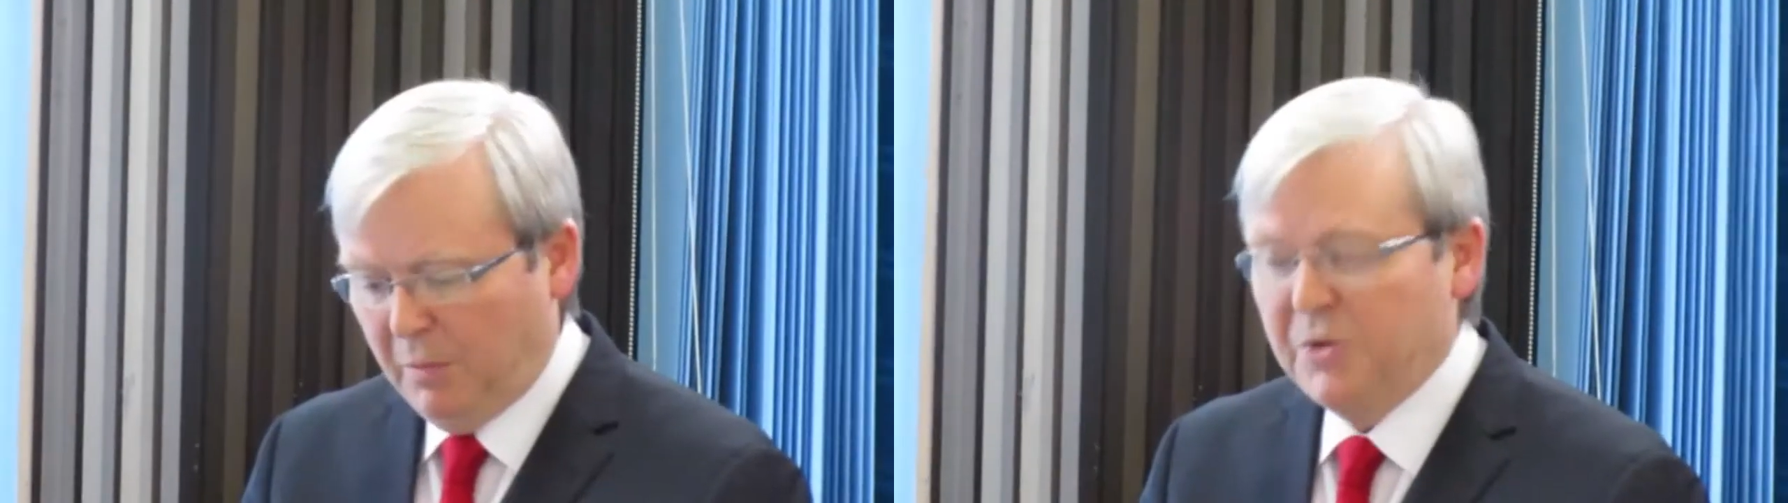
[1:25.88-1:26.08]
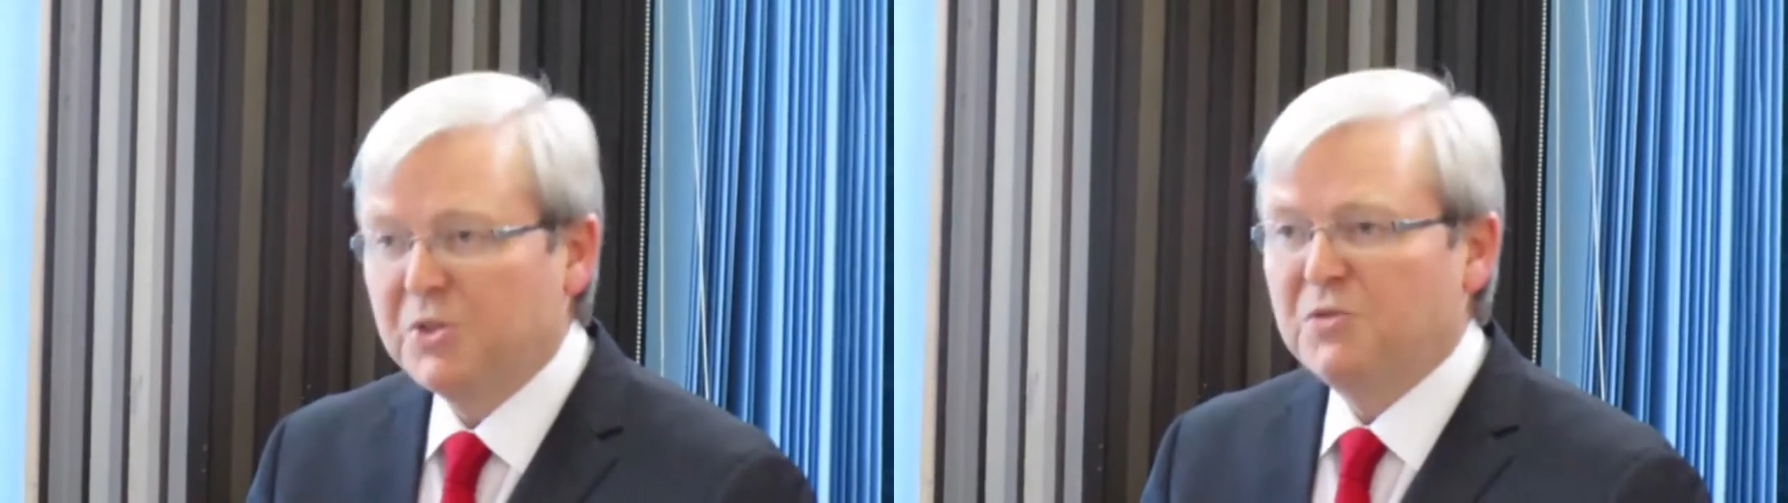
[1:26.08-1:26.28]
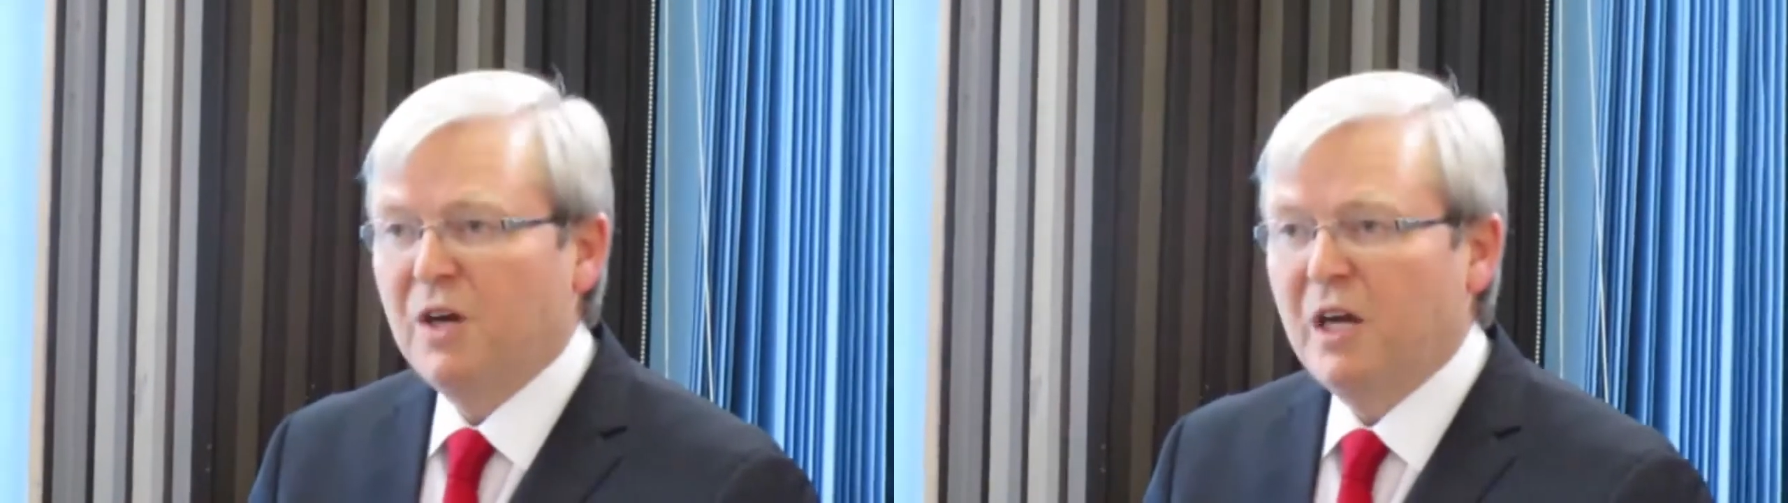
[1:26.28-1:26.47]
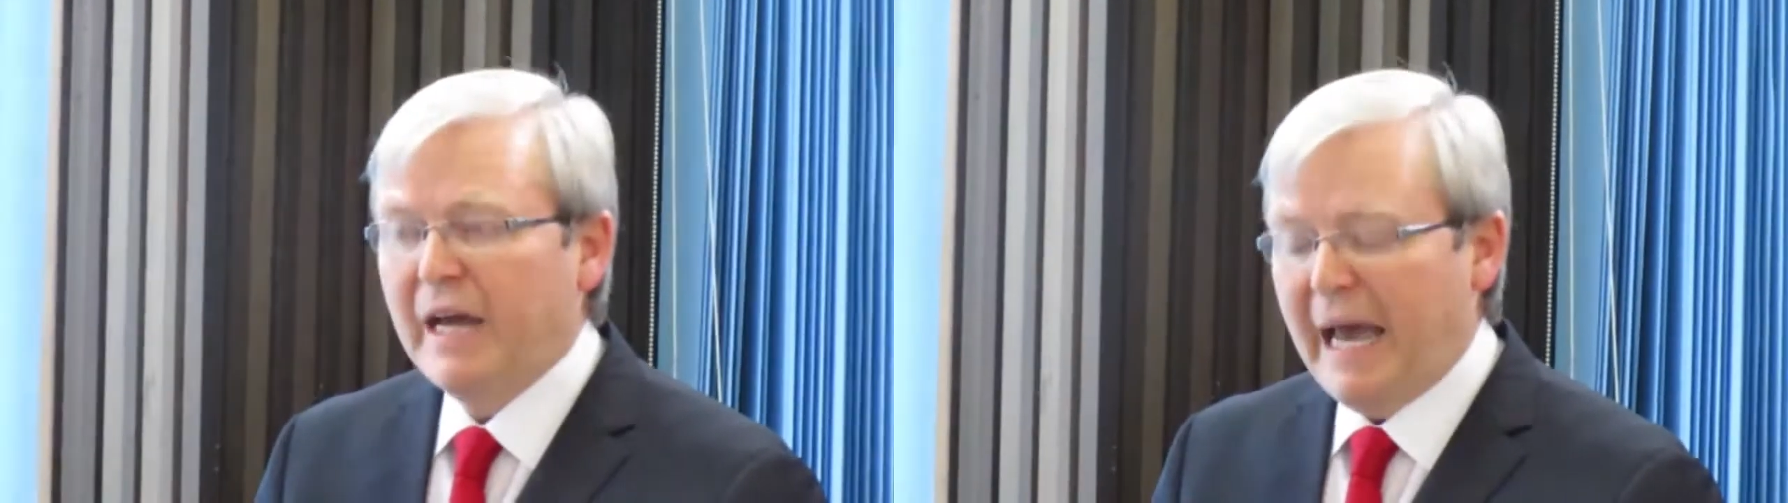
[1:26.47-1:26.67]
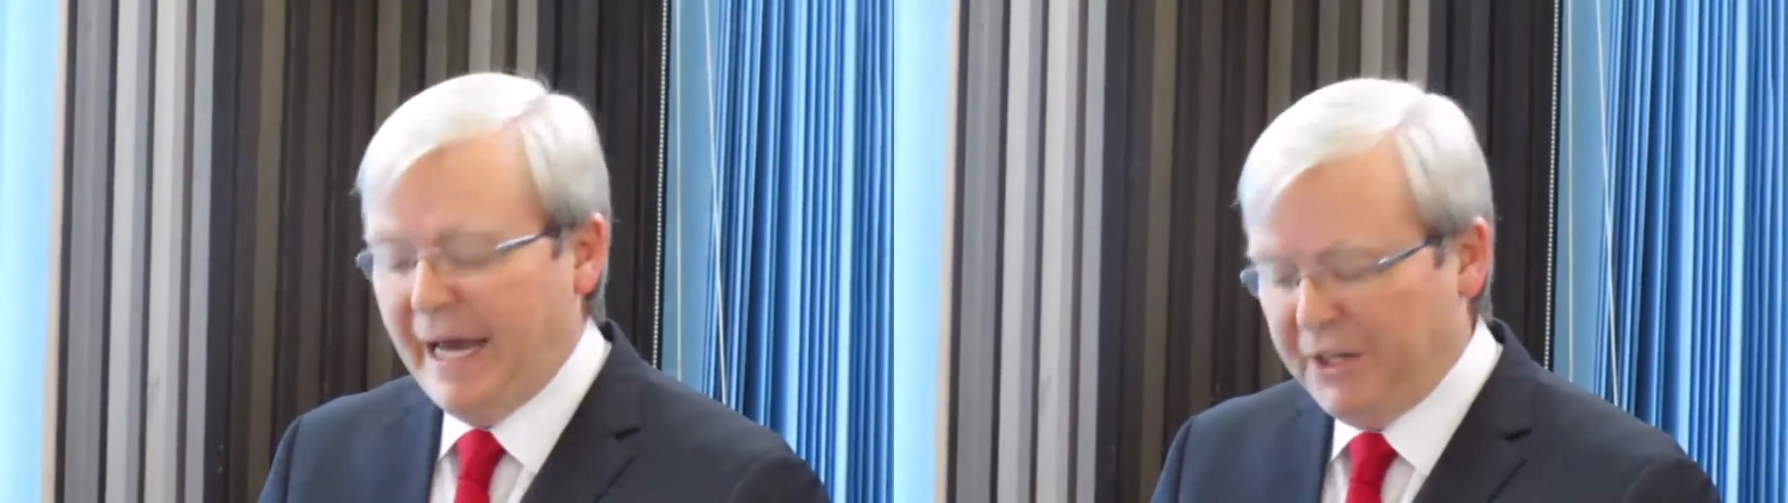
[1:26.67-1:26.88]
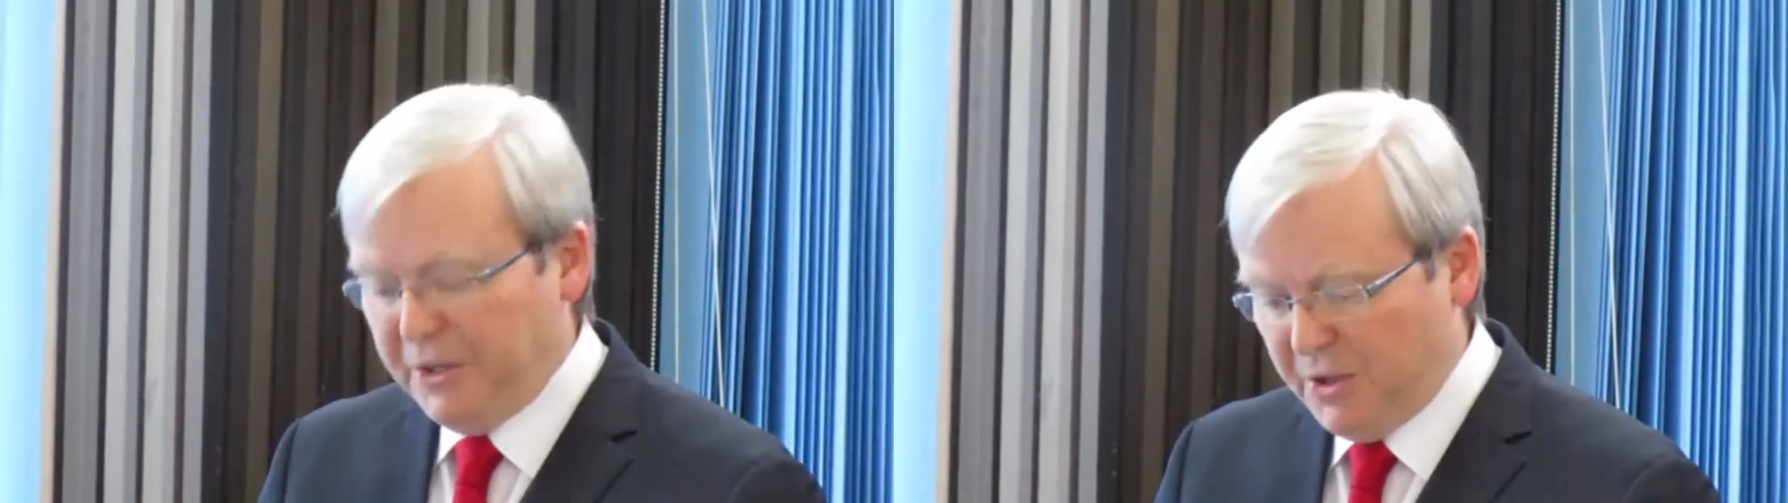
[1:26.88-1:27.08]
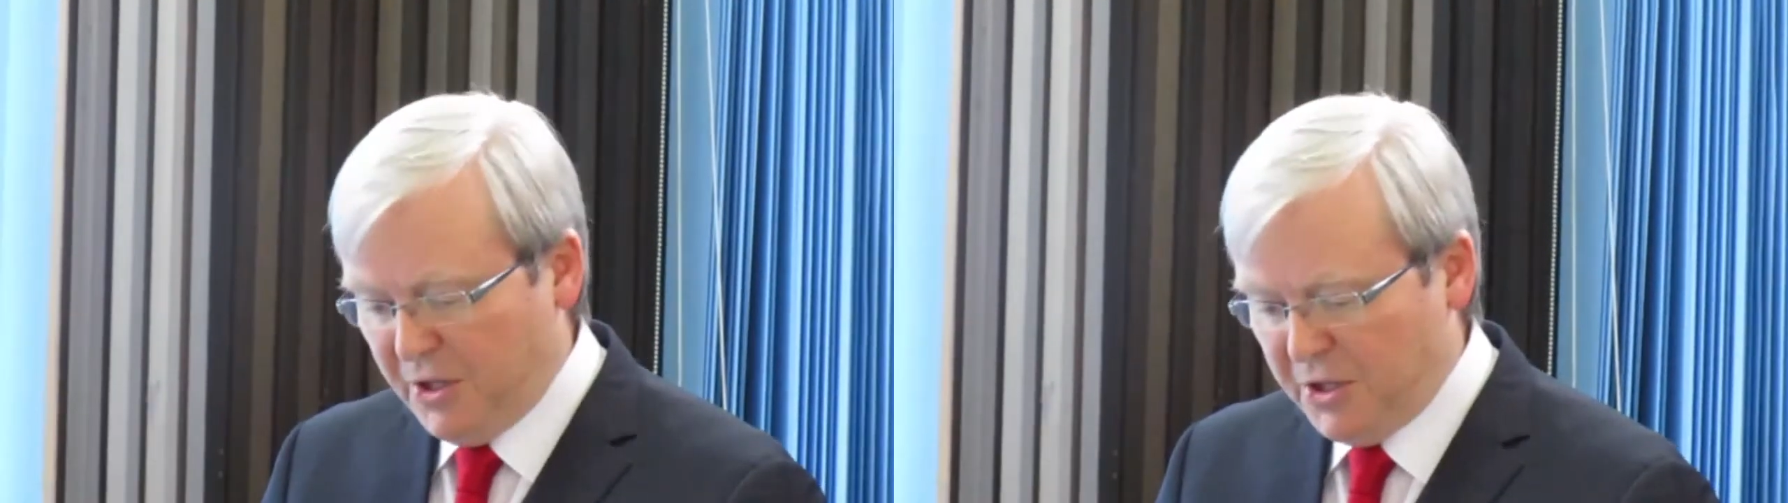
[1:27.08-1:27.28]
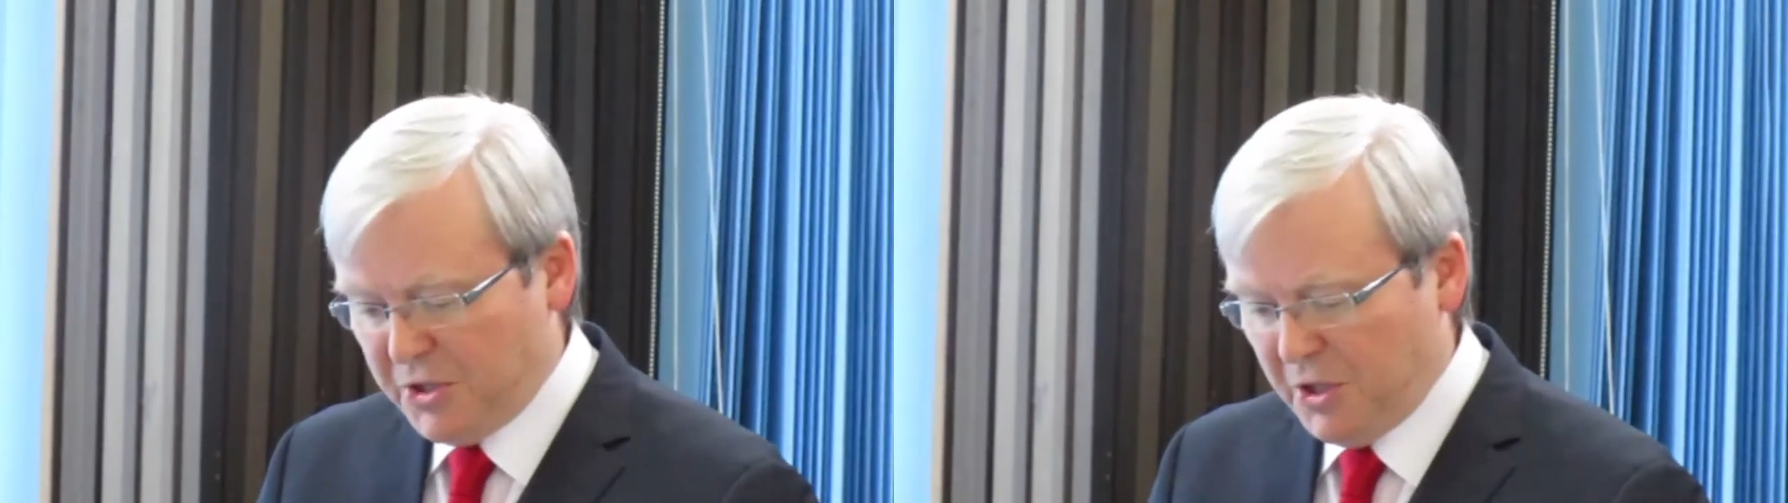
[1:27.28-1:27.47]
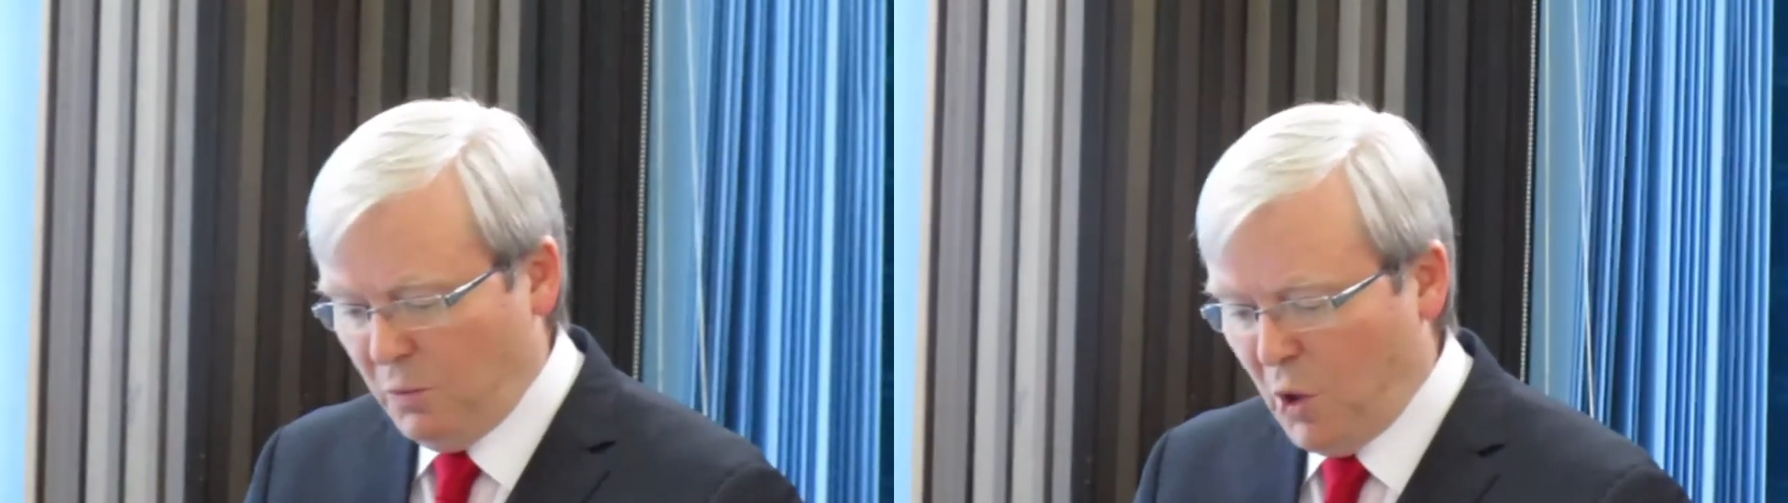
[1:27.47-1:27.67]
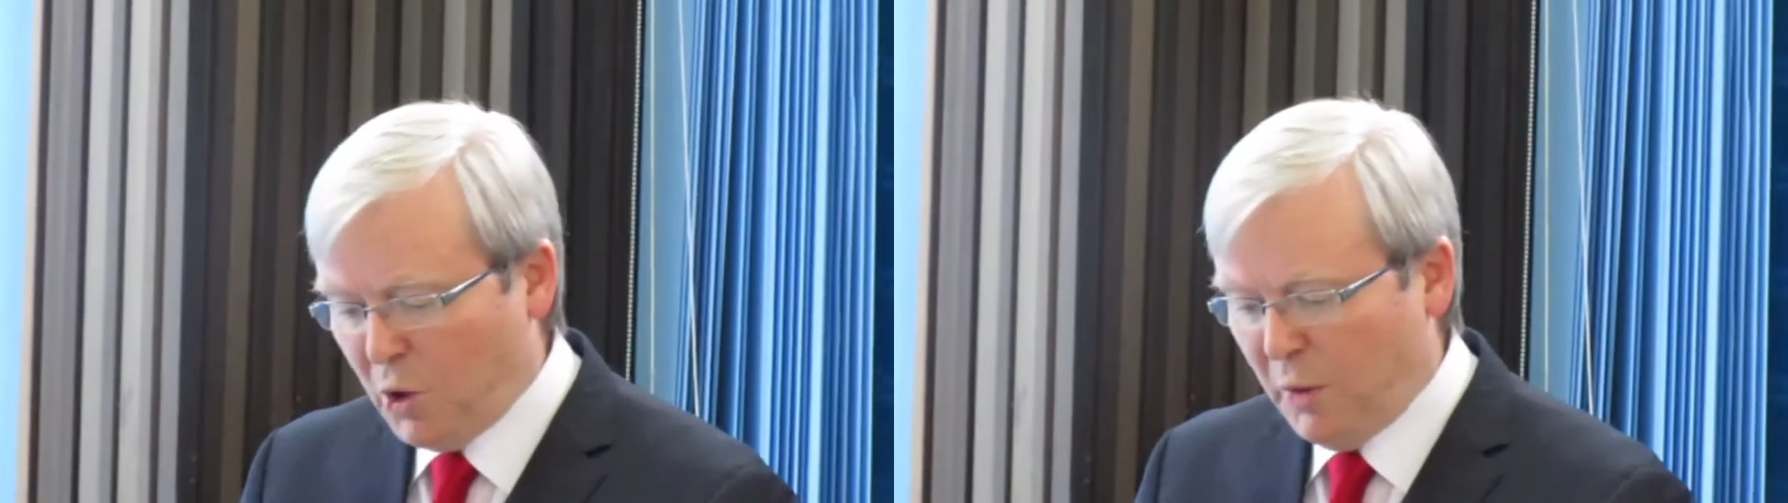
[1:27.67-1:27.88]
both Australia and Indonesia
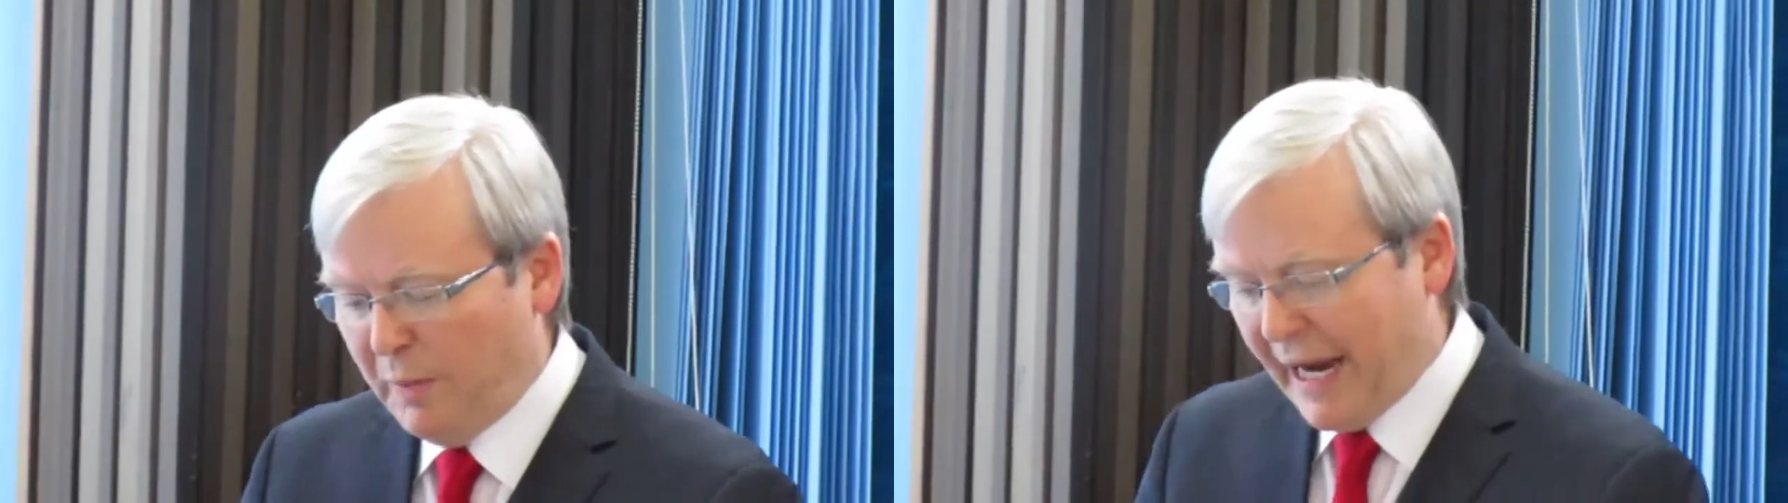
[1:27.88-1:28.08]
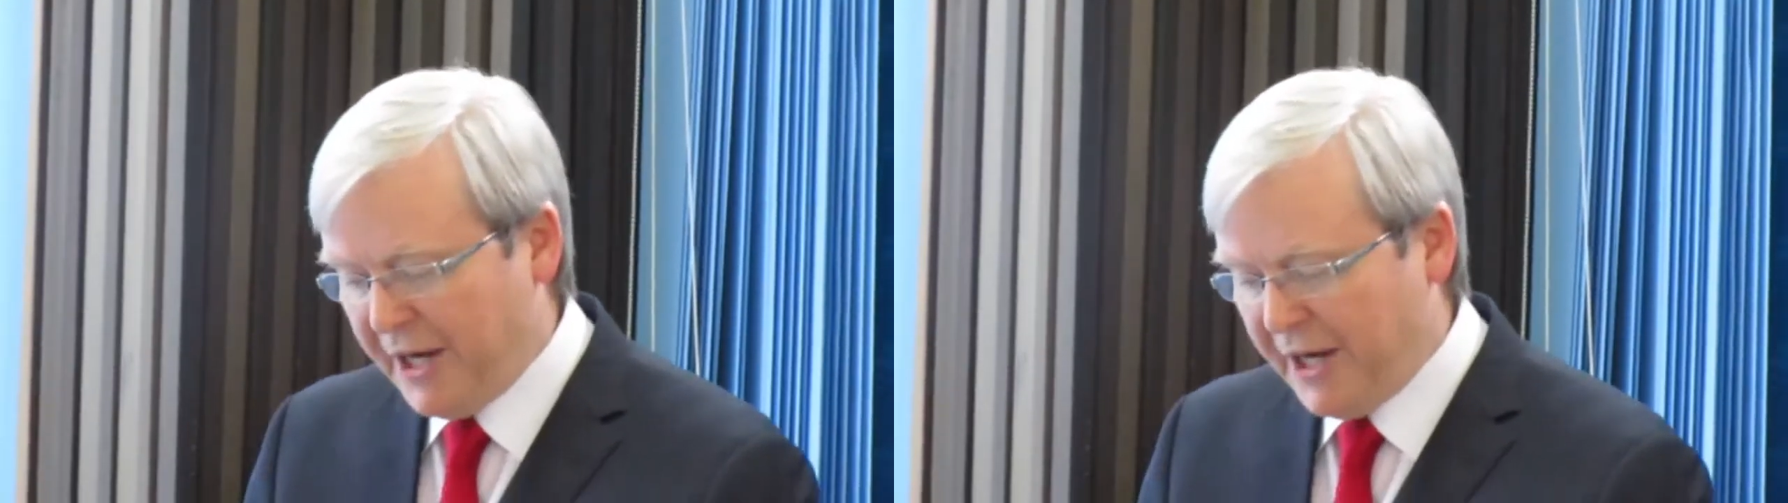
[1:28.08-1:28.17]
welcome